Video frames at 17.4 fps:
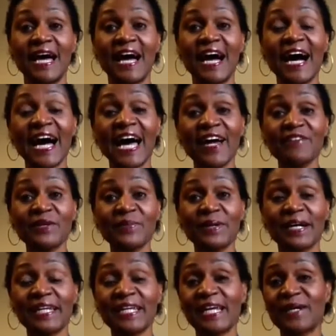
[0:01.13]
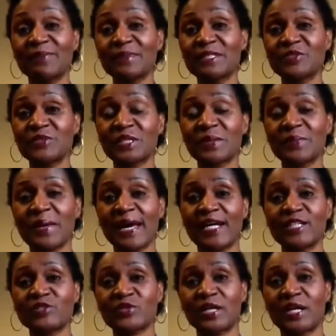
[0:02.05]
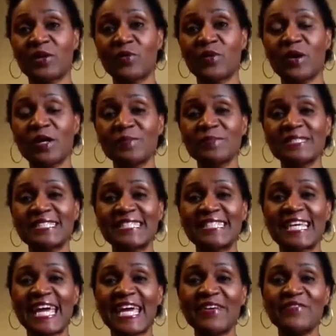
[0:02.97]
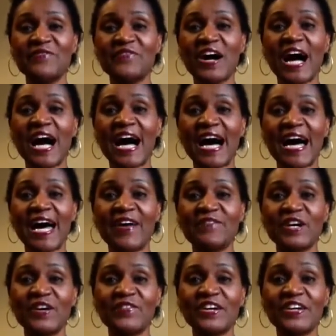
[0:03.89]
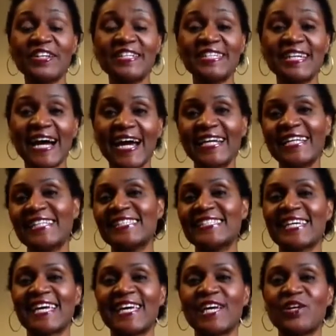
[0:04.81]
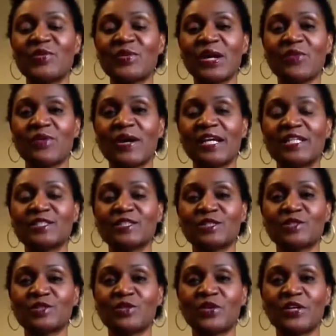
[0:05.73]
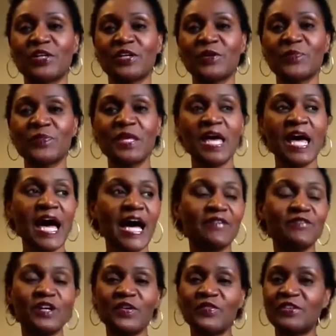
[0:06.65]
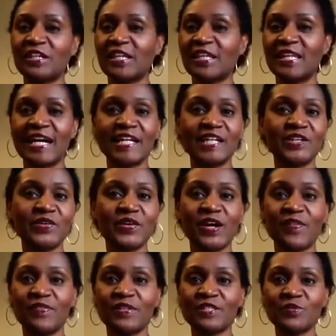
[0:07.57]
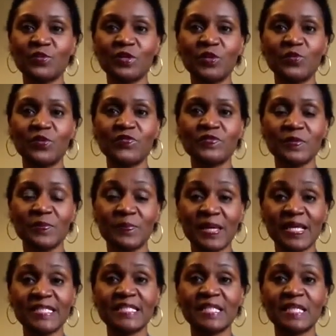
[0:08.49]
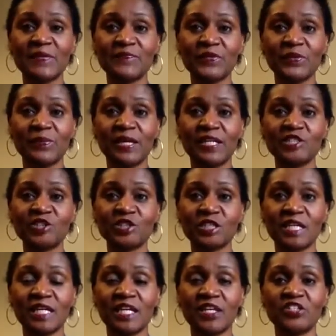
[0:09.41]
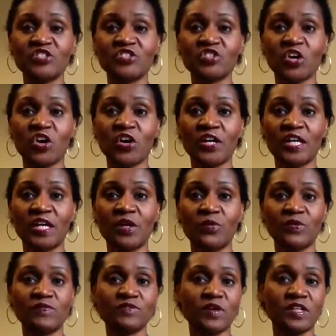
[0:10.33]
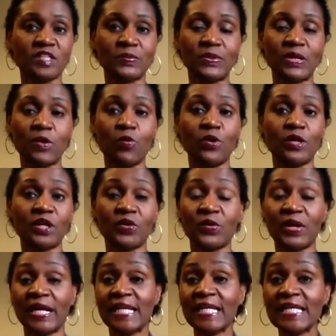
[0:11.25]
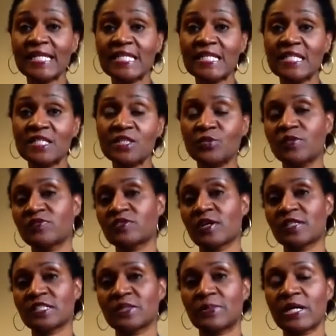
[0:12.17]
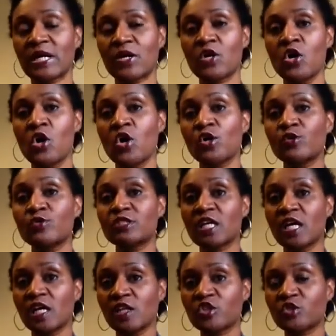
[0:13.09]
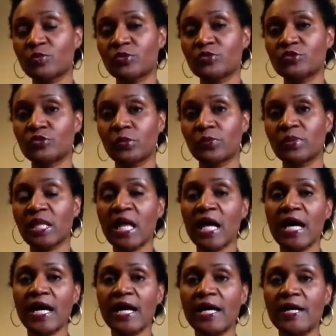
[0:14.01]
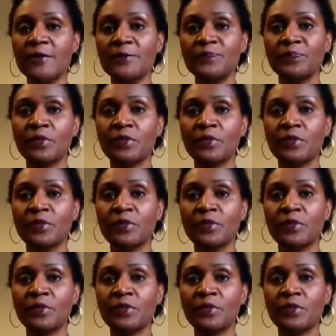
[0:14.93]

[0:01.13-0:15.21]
Hi everybody, I'm Latrina Patrick. Welcome to day 5 of our 90-day grant writing tutorial. I've covered a lot of ground this week with some basic information to get us started. We've talked about what a grant is, we've talked about who's eligible to apply,